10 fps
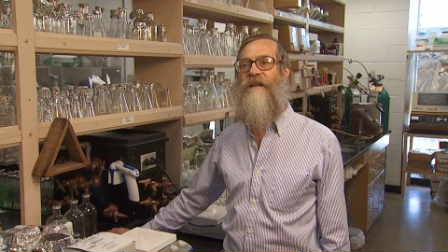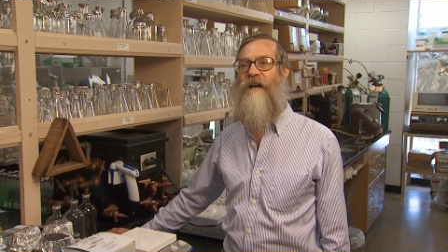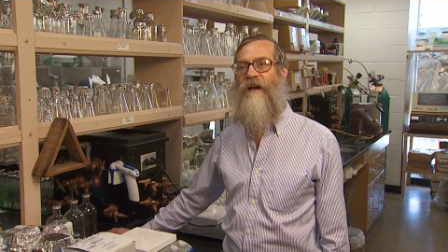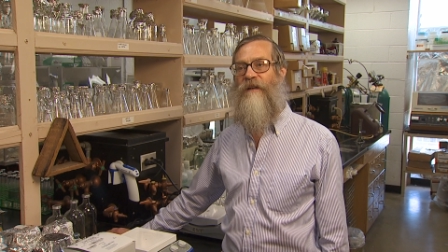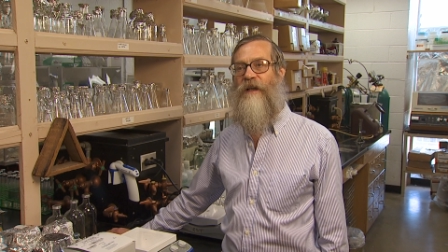
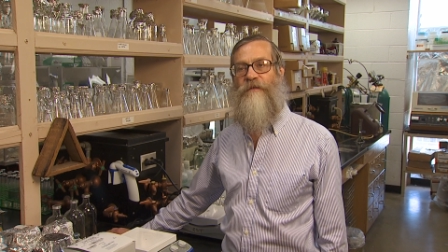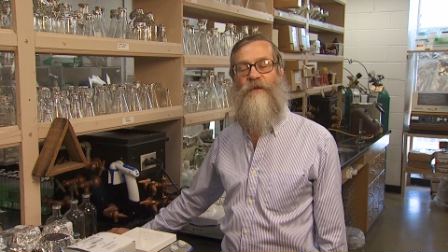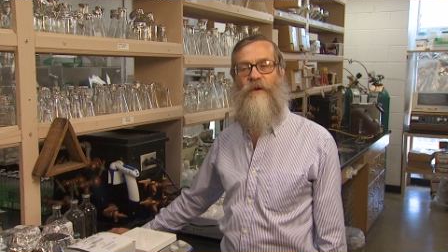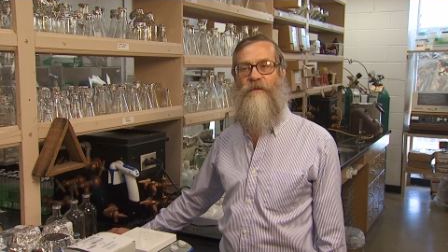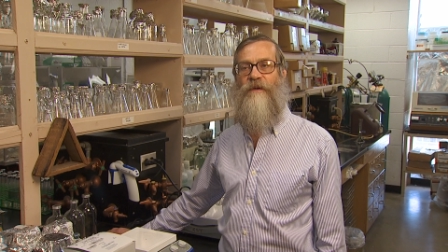uh,
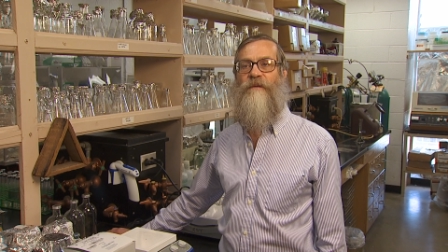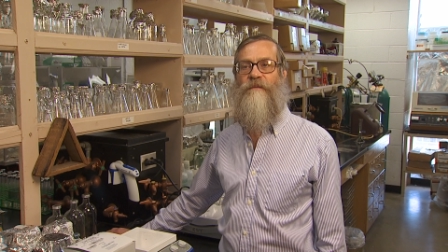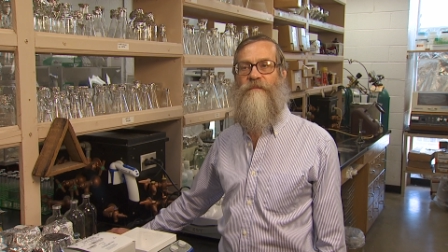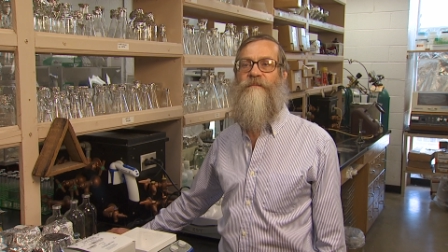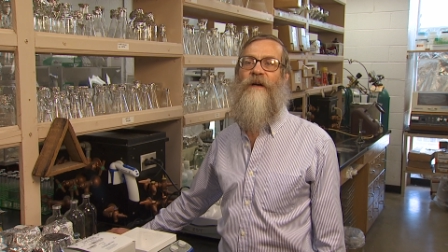leftover
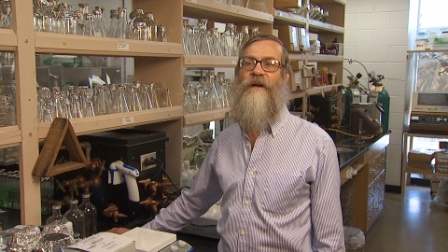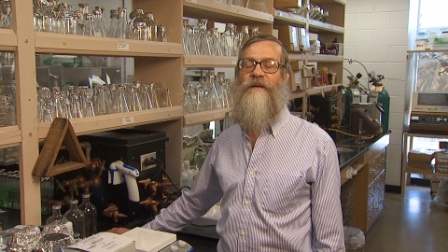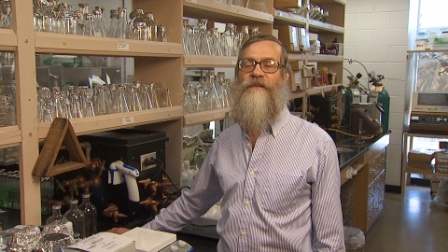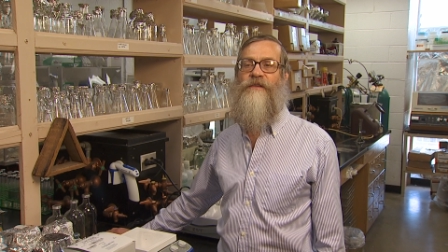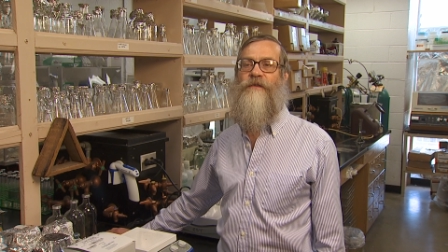uh,
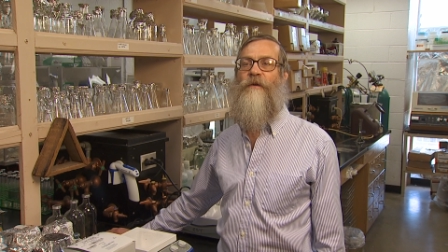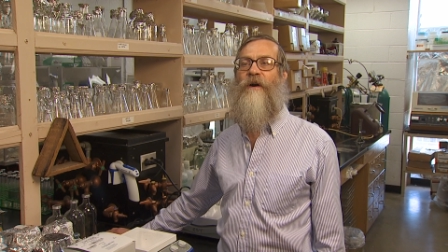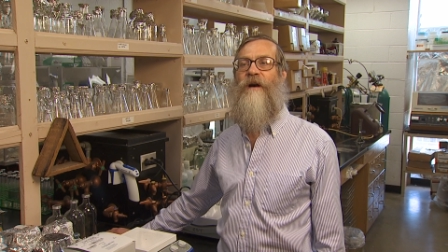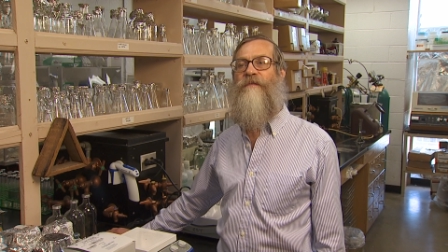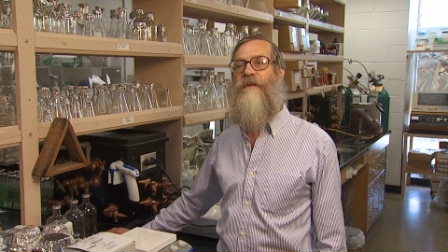
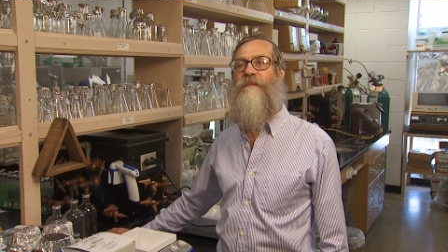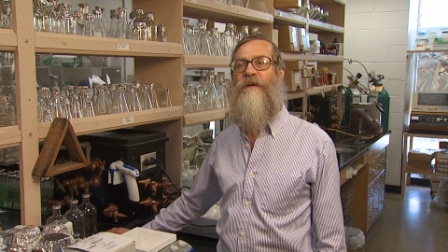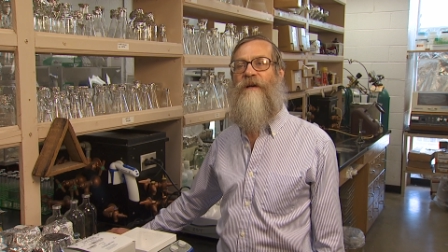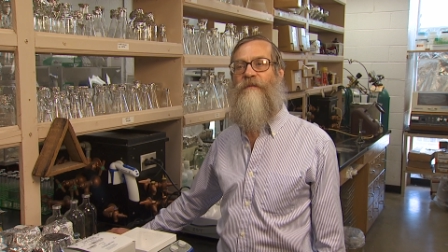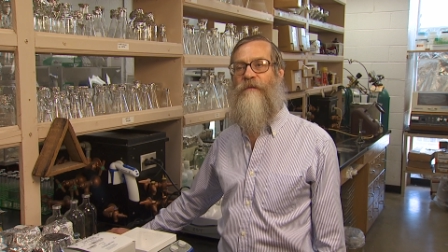straw from
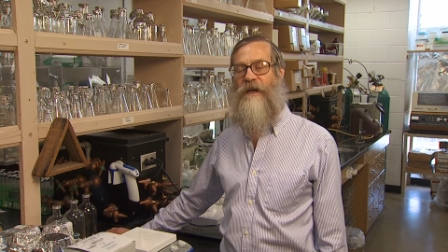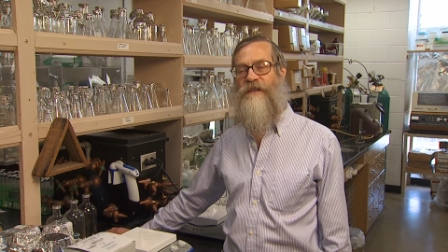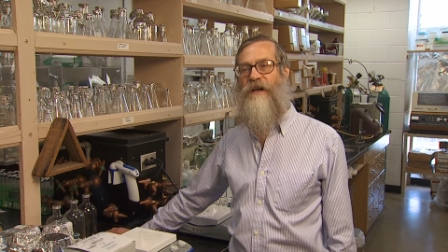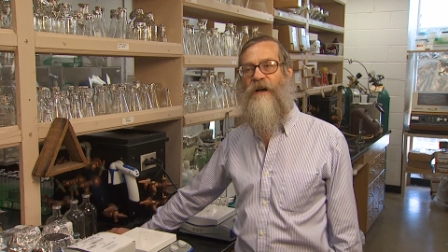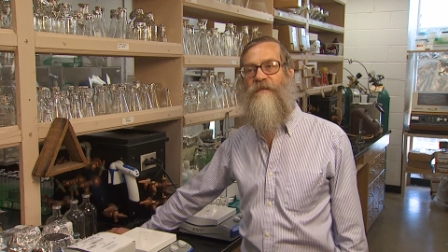uh, rice
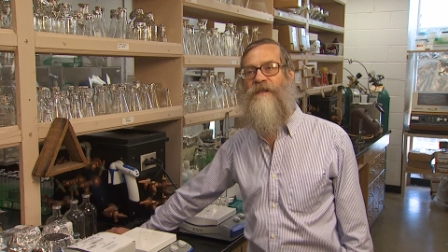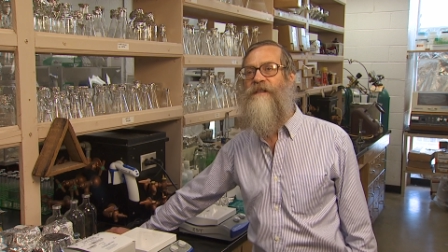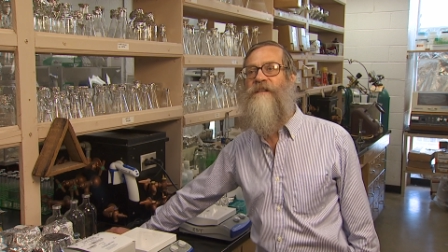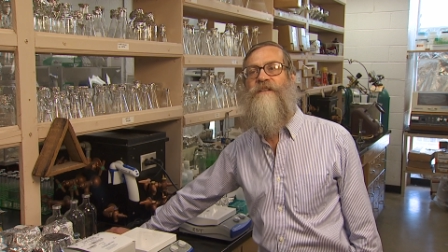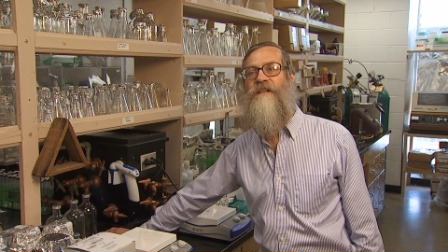
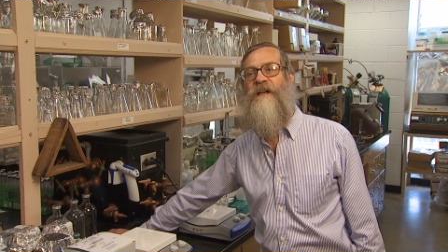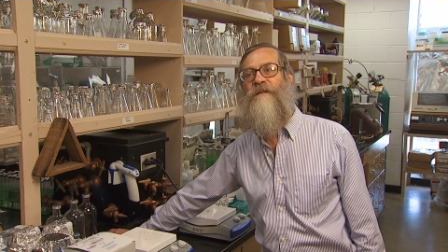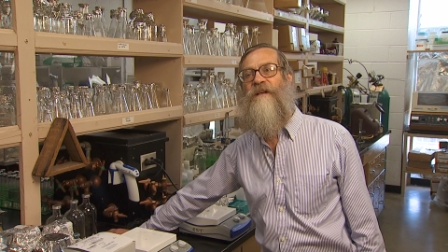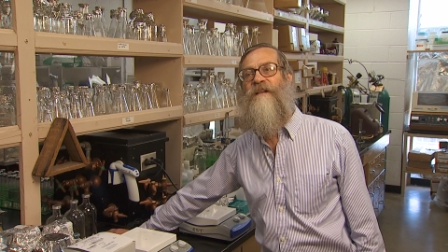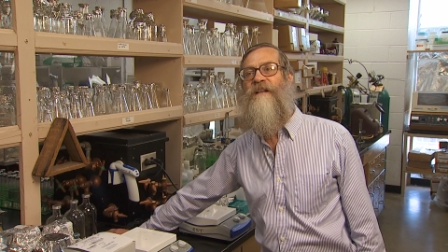harvest,
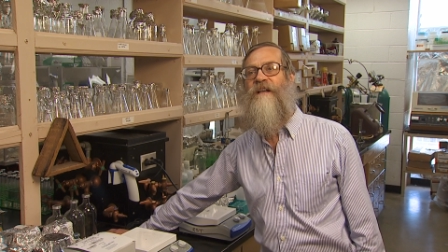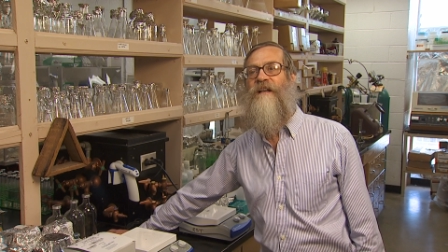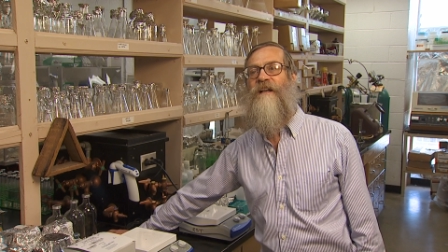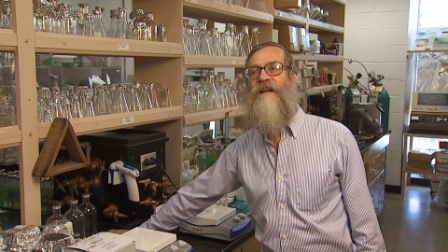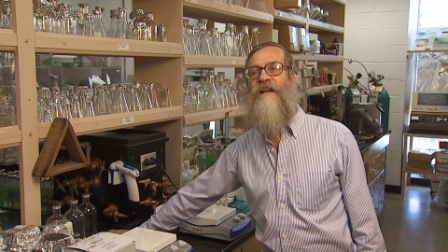etc.
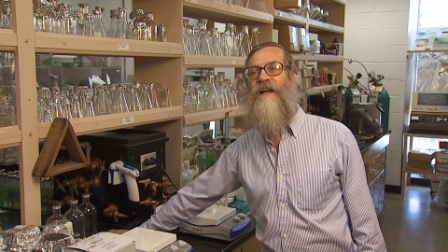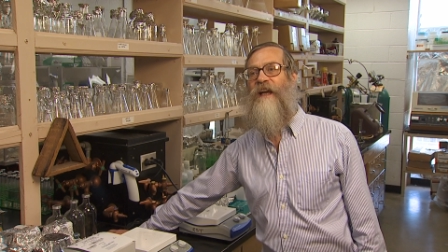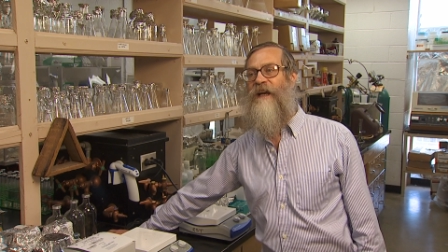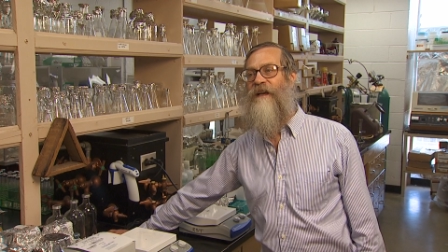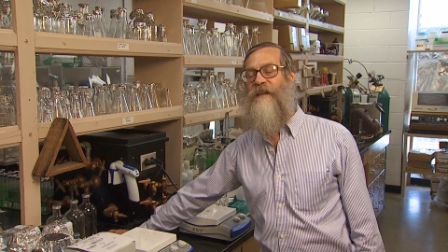
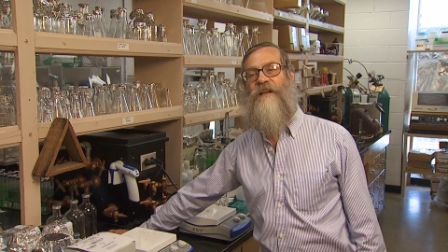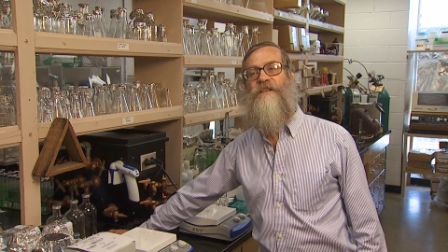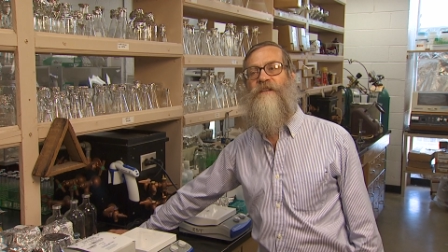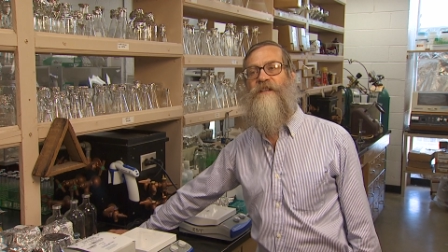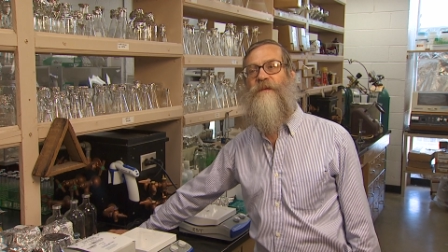And that's
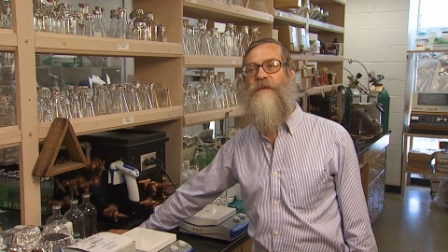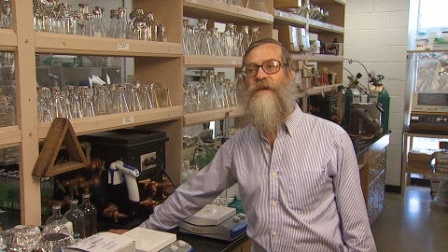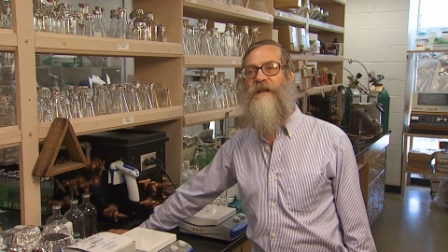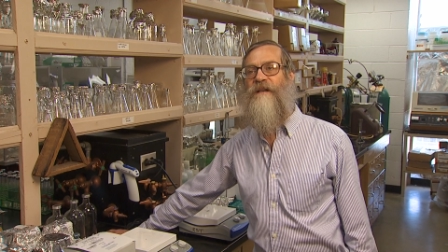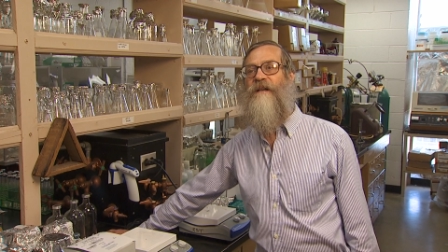our substrate.